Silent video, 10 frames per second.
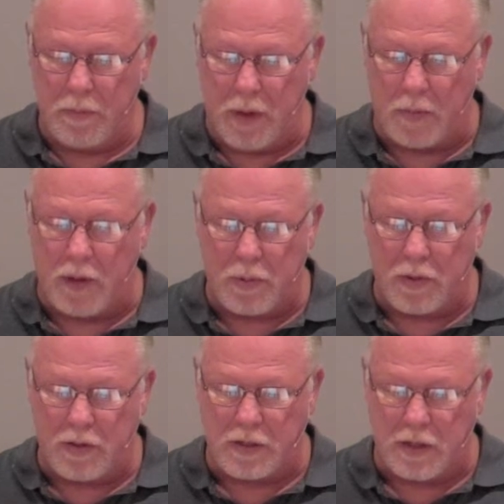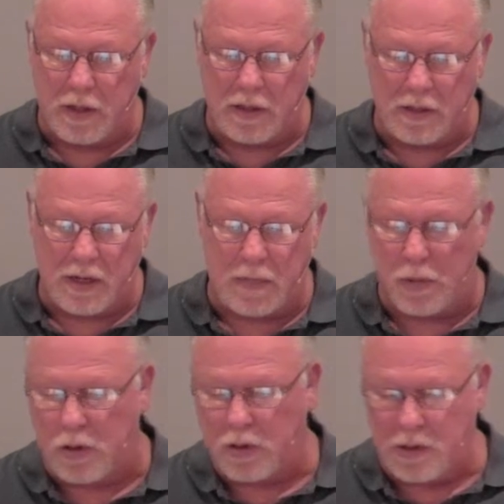people in the
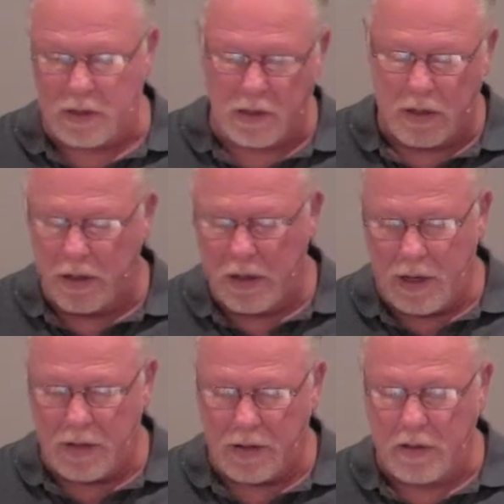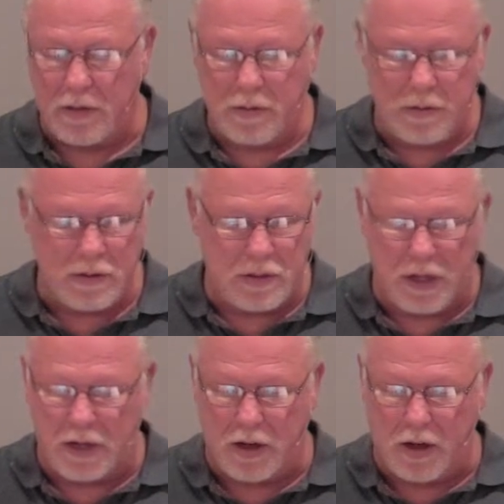temple and the
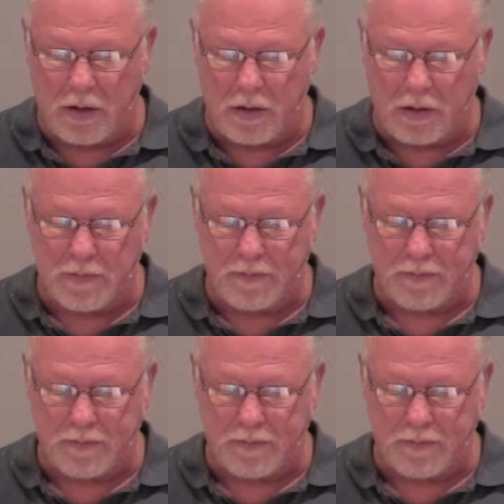synagogues.